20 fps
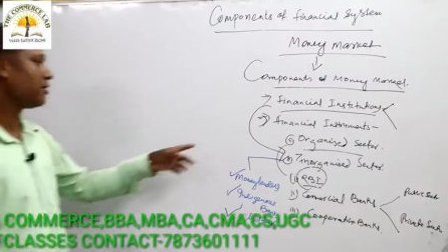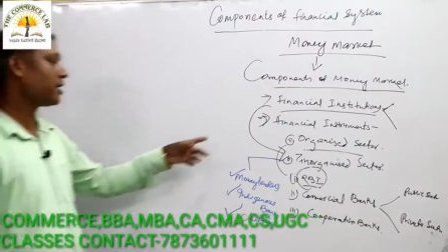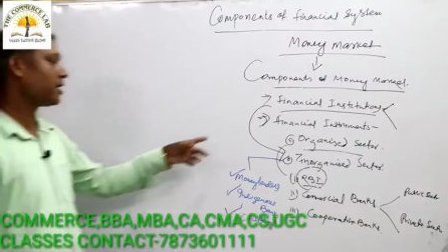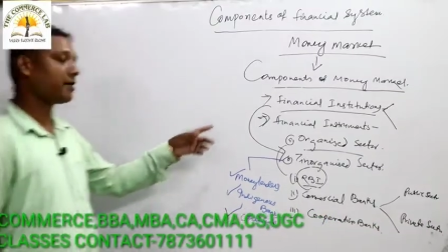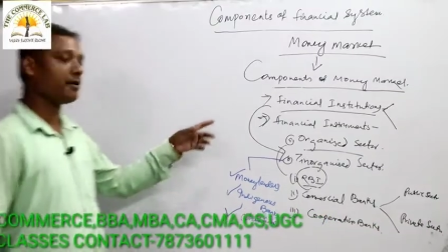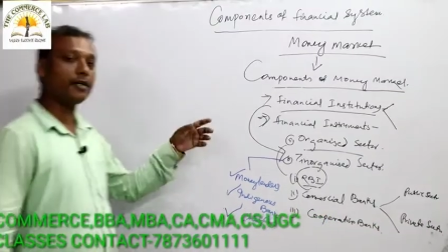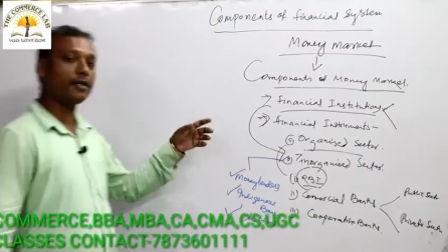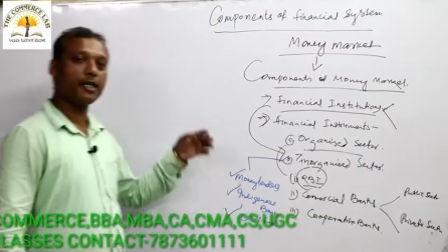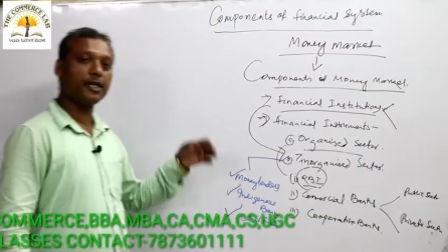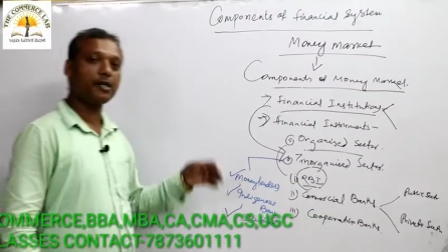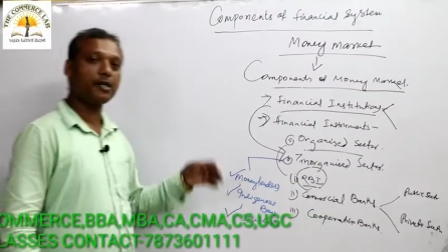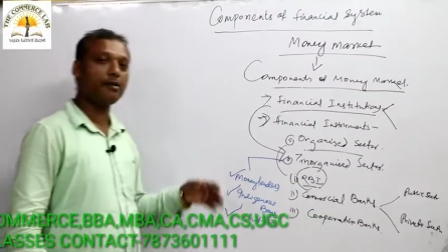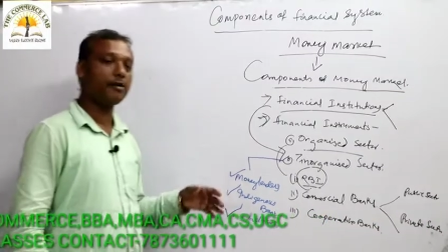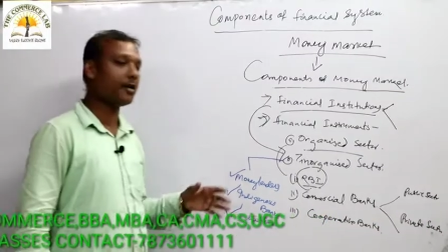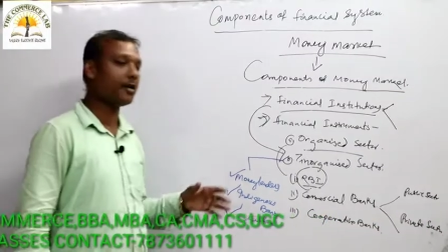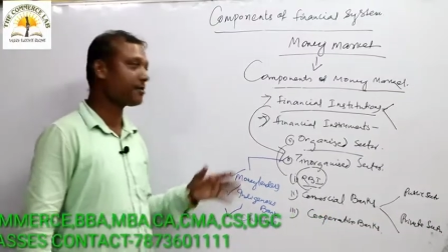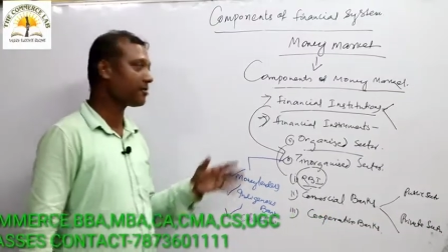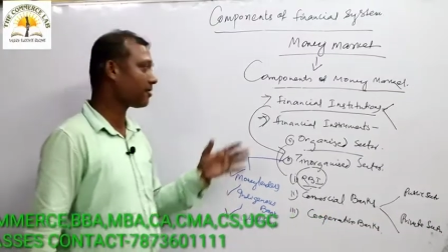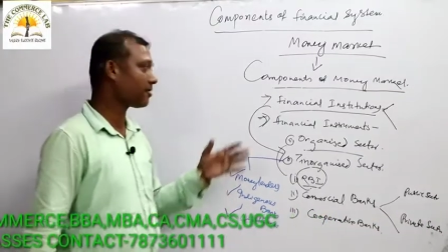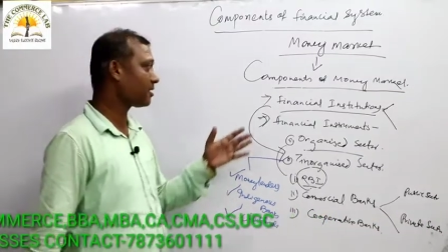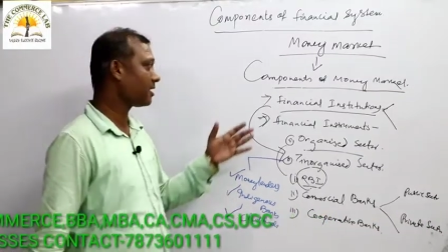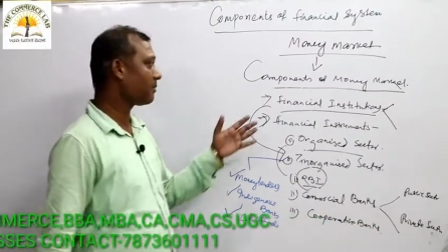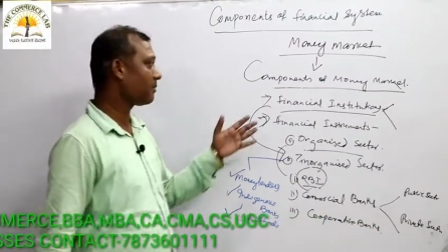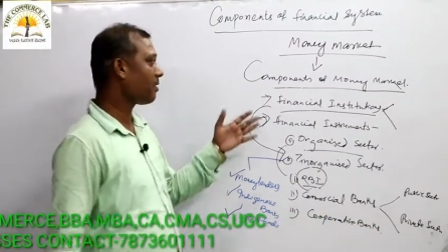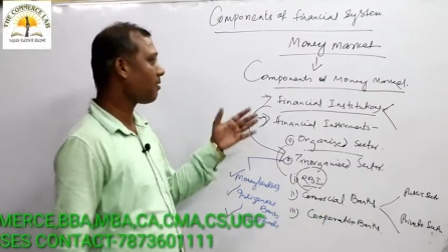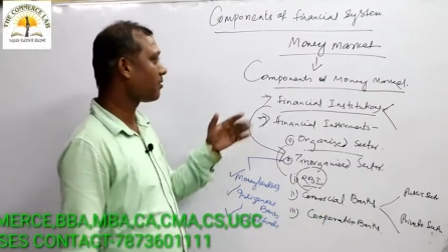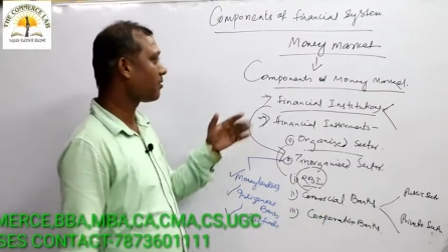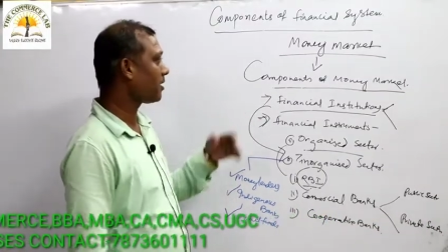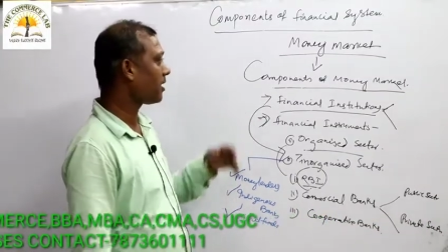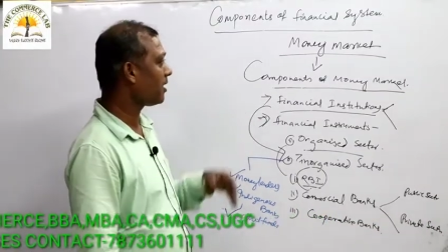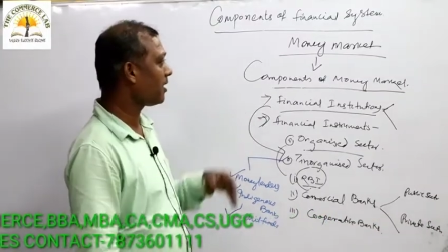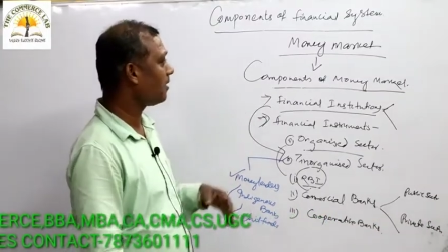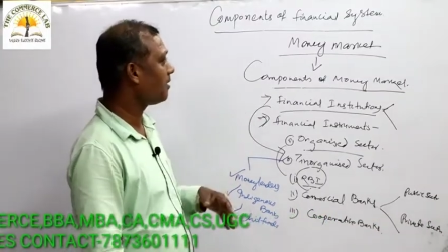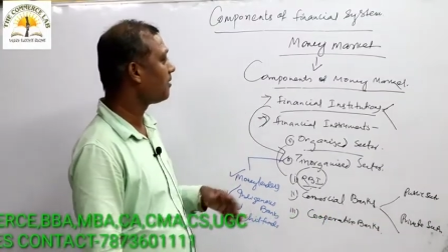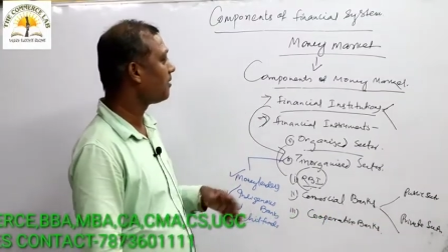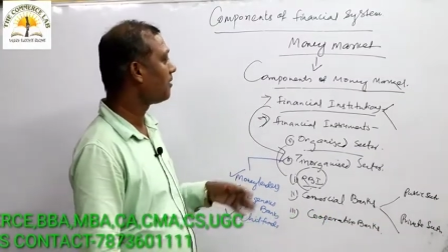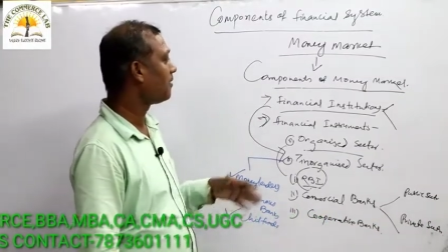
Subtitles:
So we are continuing our discussion about the